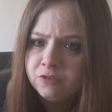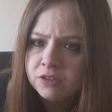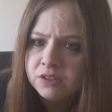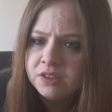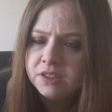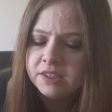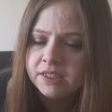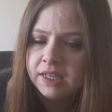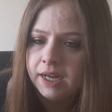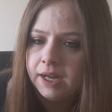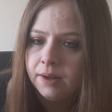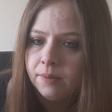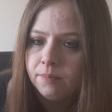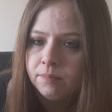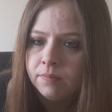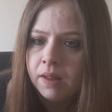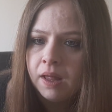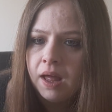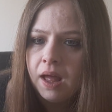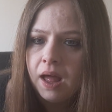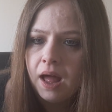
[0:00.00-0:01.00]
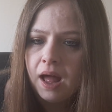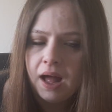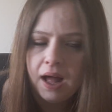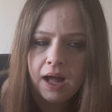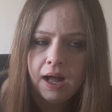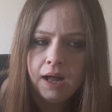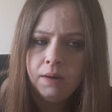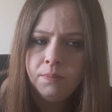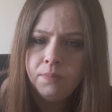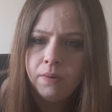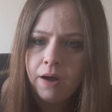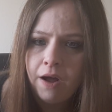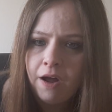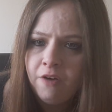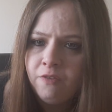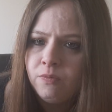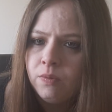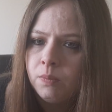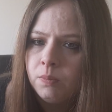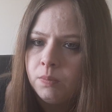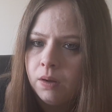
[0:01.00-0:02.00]
confront him. And
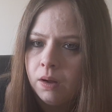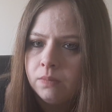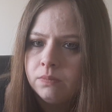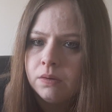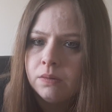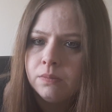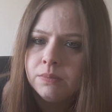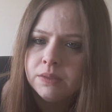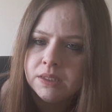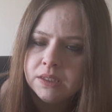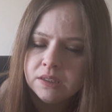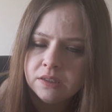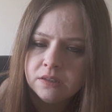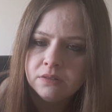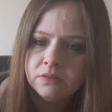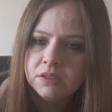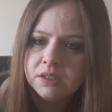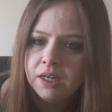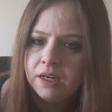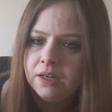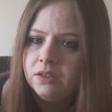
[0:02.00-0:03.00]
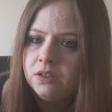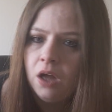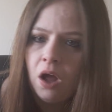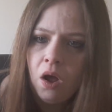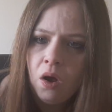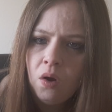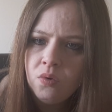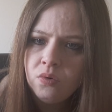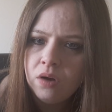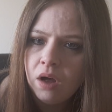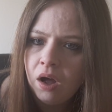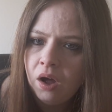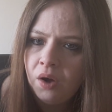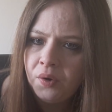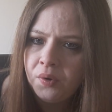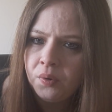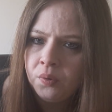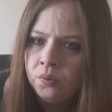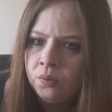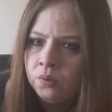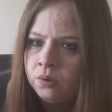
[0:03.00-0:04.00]
both my mom and my sister's like,
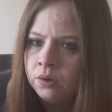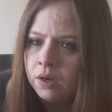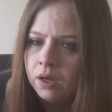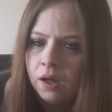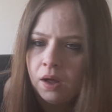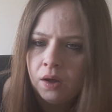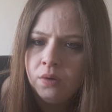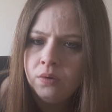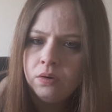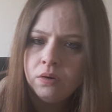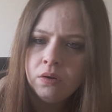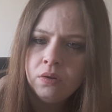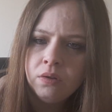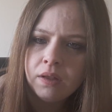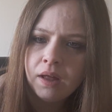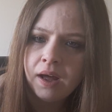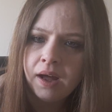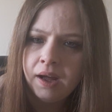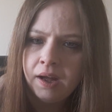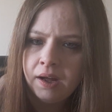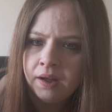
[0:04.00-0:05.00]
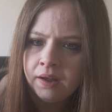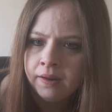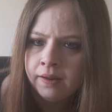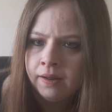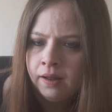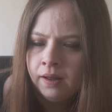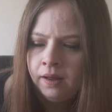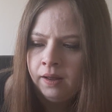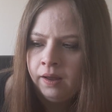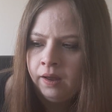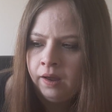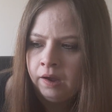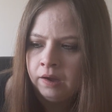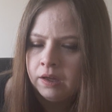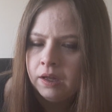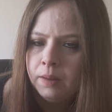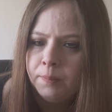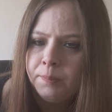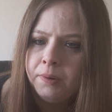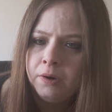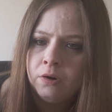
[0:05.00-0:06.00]
no, don't do that.
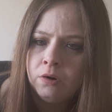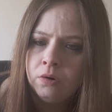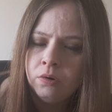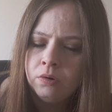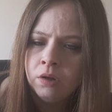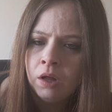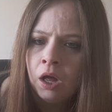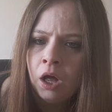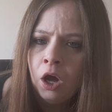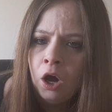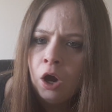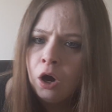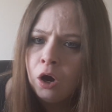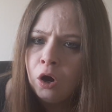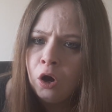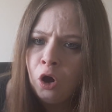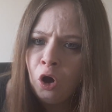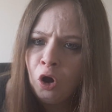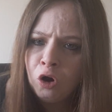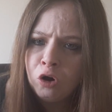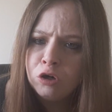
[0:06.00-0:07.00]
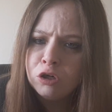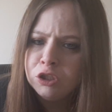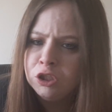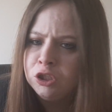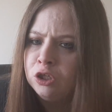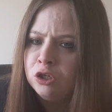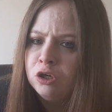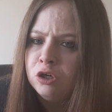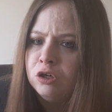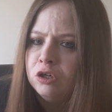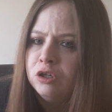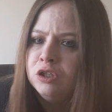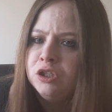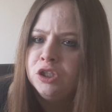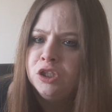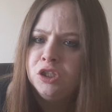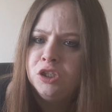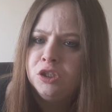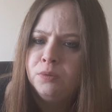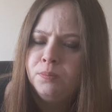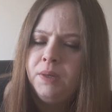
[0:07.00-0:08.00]
Keep it all hush
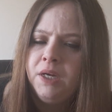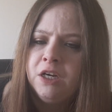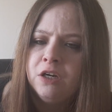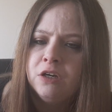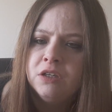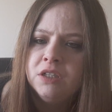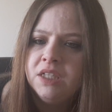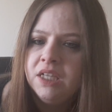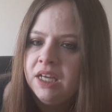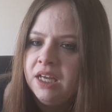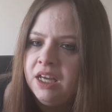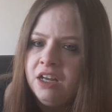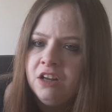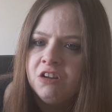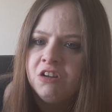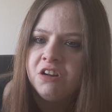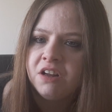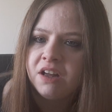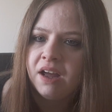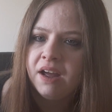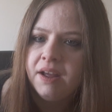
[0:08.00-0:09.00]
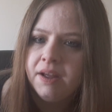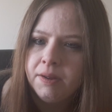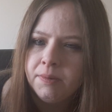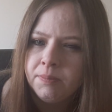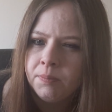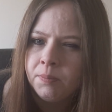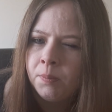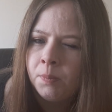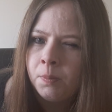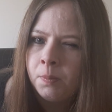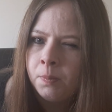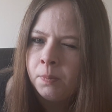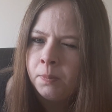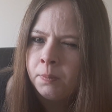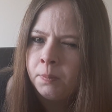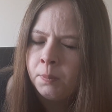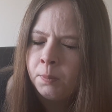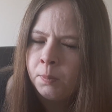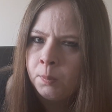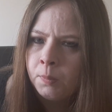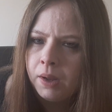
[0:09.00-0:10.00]
hush, because he could get
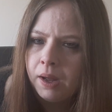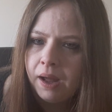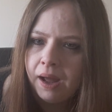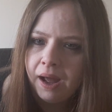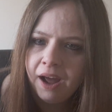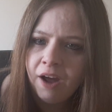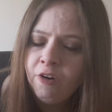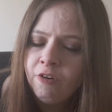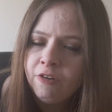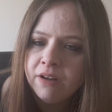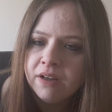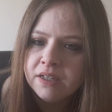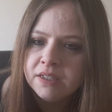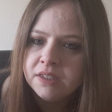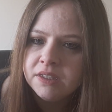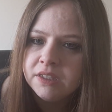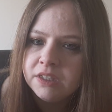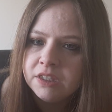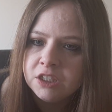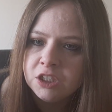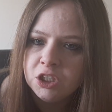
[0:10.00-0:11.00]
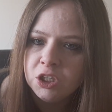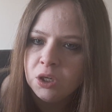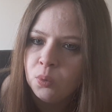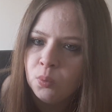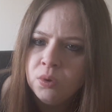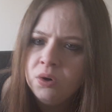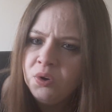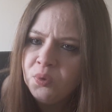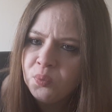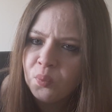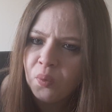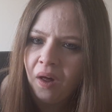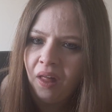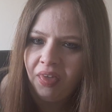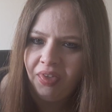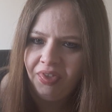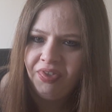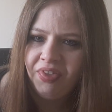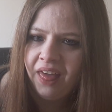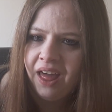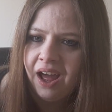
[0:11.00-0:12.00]
embarrassed and you wouldn't
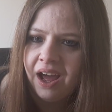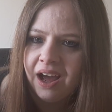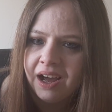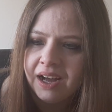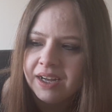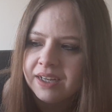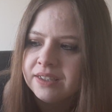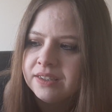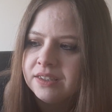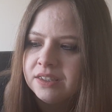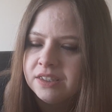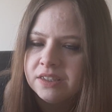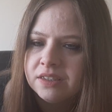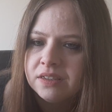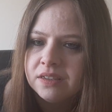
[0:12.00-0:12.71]
want that.